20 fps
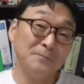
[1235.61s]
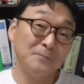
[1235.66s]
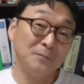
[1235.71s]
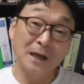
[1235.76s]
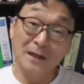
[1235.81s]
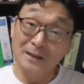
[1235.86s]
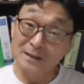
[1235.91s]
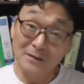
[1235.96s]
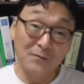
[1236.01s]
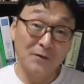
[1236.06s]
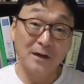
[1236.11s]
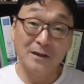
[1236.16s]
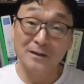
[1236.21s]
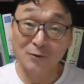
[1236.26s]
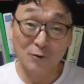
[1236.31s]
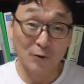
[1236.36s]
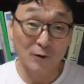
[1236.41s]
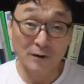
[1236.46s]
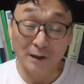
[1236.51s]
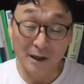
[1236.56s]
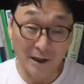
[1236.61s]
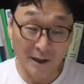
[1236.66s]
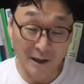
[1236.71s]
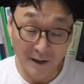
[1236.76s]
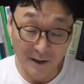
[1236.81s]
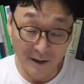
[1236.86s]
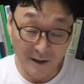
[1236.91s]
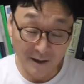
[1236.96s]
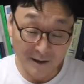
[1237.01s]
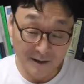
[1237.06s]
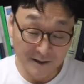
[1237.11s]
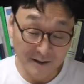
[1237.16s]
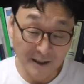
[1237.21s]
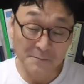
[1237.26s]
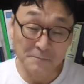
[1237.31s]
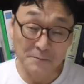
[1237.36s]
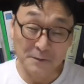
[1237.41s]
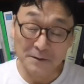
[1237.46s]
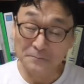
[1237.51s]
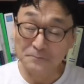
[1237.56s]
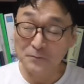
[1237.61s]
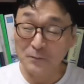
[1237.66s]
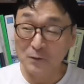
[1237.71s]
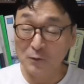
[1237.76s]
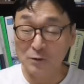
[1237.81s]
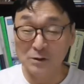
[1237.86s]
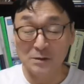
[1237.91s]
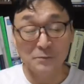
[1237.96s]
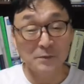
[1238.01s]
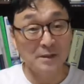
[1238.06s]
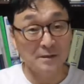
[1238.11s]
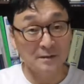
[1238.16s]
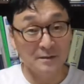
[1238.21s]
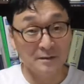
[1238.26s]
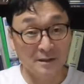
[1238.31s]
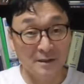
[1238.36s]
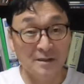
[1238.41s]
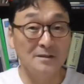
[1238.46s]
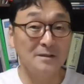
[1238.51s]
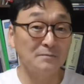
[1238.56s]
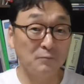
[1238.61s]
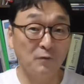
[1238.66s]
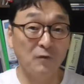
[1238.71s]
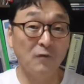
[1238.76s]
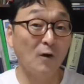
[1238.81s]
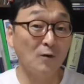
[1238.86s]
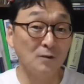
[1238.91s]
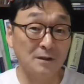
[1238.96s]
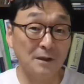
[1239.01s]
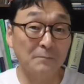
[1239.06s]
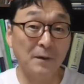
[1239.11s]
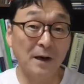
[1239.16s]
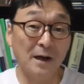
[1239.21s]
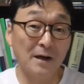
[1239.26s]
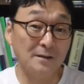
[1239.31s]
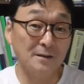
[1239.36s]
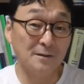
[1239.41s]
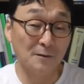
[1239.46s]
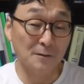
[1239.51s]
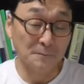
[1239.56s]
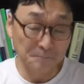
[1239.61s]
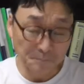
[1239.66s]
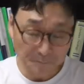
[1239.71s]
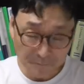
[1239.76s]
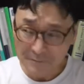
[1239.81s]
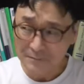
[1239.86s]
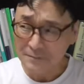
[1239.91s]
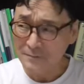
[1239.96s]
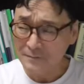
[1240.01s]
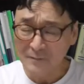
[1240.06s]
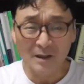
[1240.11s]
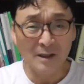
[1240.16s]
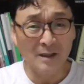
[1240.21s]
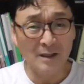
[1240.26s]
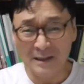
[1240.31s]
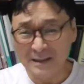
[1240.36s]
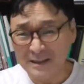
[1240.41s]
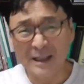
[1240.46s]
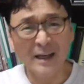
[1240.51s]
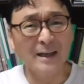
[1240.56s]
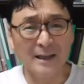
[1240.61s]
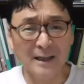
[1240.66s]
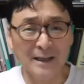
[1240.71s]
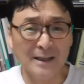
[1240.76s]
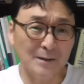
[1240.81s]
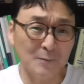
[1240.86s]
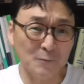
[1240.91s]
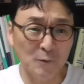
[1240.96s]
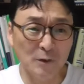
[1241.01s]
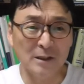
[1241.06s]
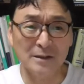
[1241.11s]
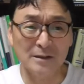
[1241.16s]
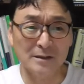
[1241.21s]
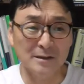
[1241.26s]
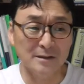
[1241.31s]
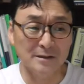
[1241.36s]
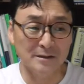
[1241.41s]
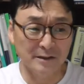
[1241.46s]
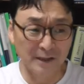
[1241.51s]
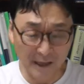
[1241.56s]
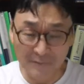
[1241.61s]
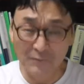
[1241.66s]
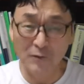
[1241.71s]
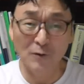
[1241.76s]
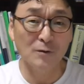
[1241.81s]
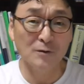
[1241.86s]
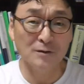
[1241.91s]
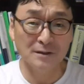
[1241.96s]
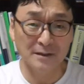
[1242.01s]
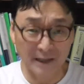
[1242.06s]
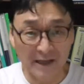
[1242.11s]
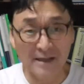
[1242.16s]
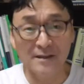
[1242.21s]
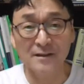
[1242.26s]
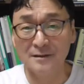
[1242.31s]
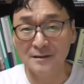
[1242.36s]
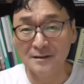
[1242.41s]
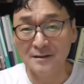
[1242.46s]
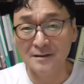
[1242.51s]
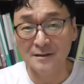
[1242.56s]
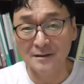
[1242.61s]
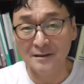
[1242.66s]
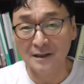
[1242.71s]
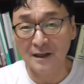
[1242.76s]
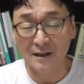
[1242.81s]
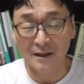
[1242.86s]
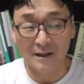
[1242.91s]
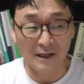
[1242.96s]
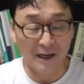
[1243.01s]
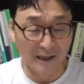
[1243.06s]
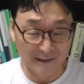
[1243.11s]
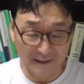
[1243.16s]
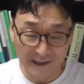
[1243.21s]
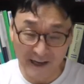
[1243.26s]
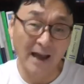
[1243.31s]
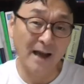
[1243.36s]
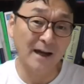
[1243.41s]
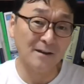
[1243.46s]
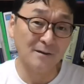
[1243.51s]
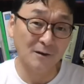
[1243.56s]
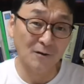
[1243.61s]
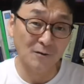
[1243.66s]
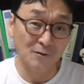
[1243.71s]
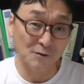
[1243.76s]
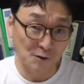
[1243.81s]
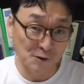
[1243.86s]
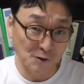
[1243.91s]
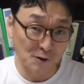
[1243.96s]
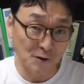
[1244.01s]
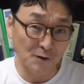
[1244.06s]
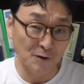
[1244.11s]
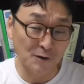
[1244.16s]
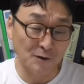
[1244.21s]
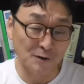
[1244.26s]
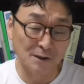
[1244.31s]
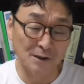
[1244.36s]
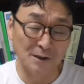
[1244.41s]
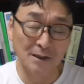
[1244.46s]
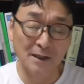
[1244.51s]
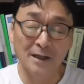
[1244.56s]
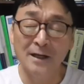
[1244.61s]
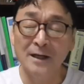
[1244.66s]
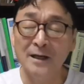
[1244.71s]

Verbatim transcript: That is a very strong uh, uh statement, which means this false apostle it's like a uh, really devil Satan's uh, attack on church.